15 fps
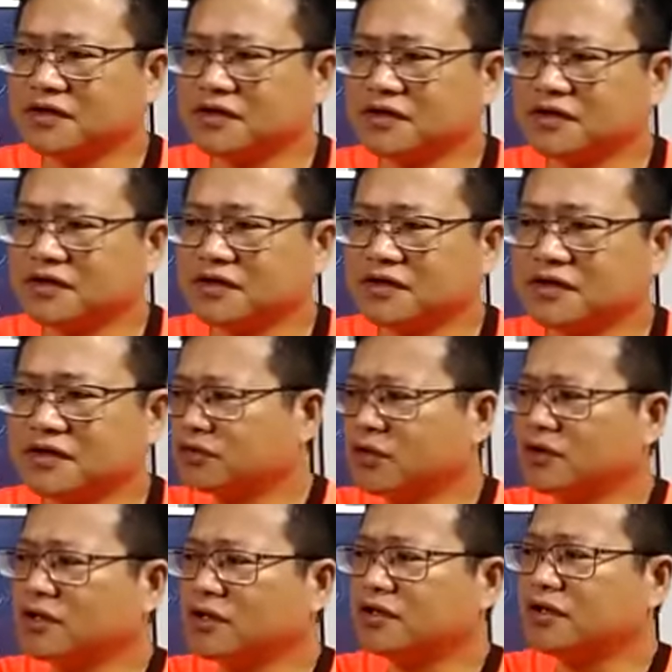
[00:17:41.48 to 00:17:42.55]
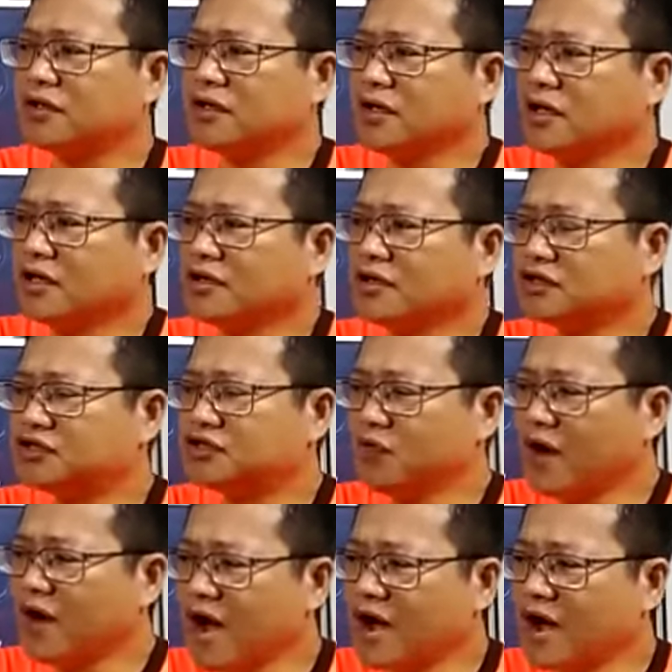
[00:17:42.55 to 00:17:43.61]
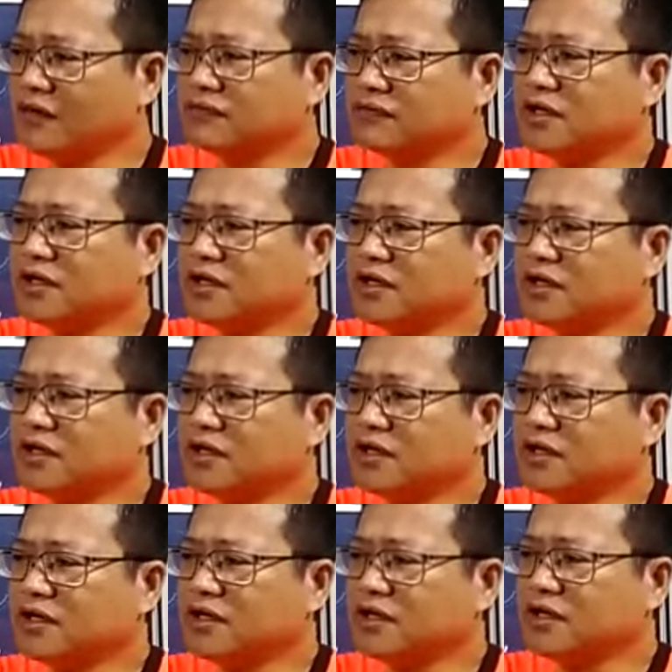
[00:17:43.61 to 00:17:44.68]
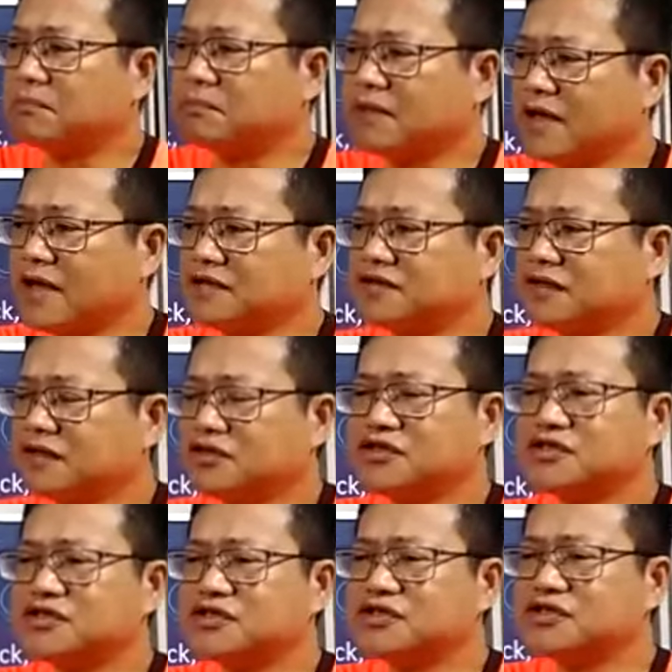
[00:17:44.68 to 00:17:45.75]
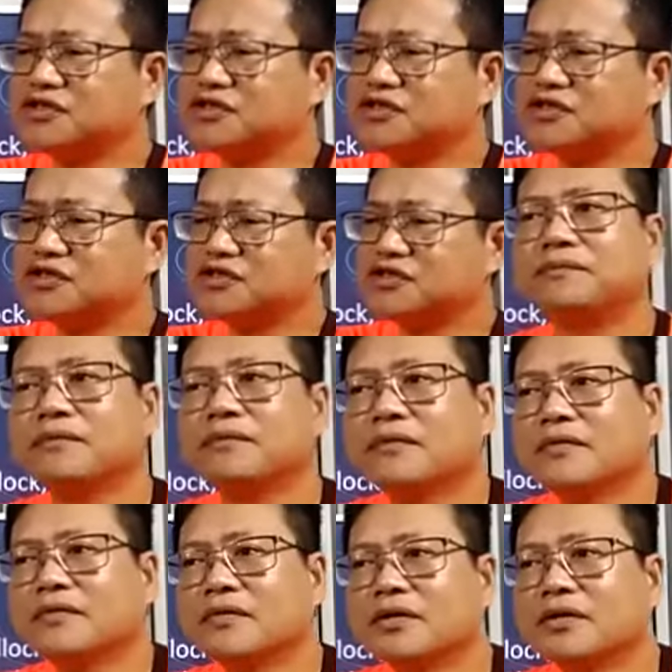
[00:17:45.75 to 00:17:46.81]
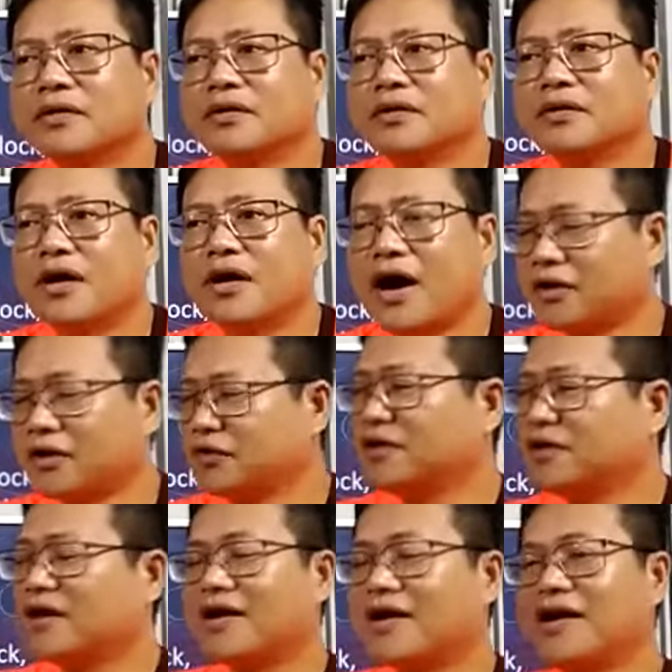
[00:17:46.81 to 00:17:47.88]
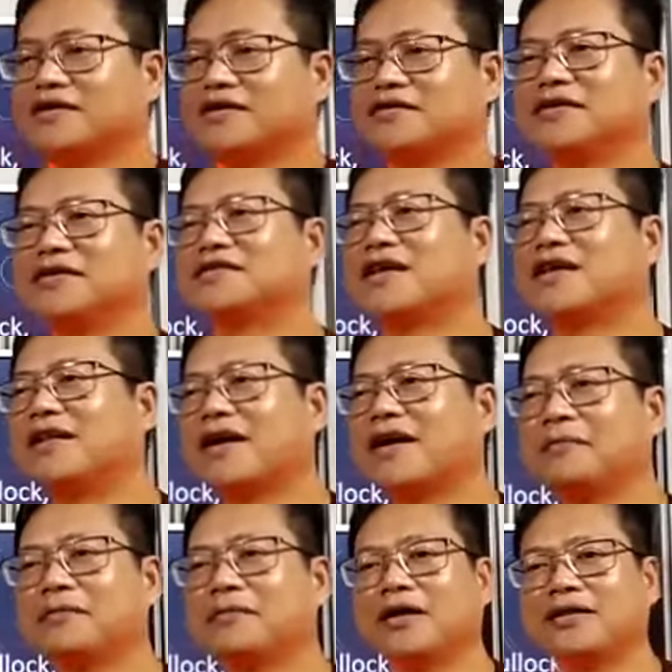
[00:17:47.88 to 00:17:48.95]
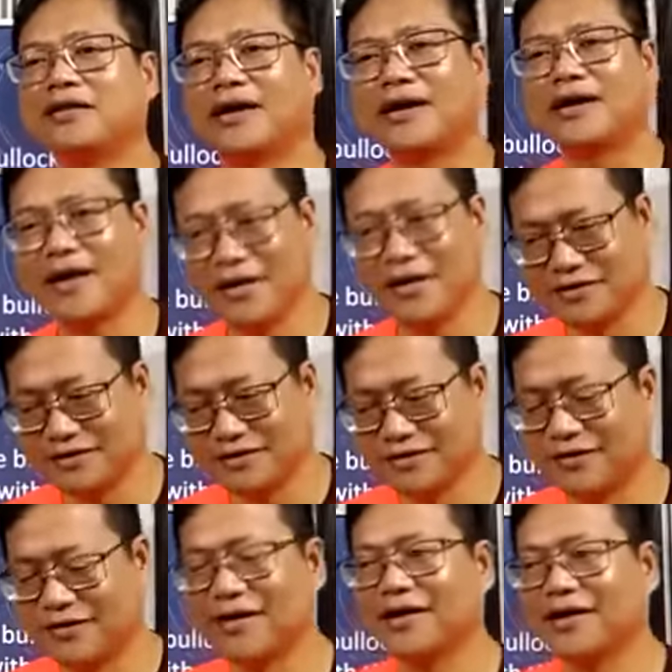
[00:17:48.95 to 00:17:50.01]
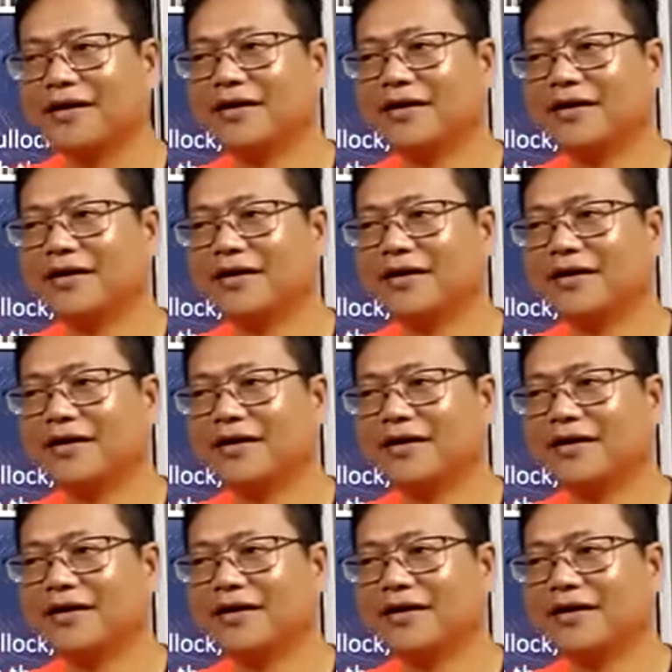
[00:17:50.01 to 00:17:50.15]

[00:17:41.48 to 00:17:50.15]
what authority that you have that you are baptizing these people? Are you the Christ? He's telling, I'm not the Christ. Okay.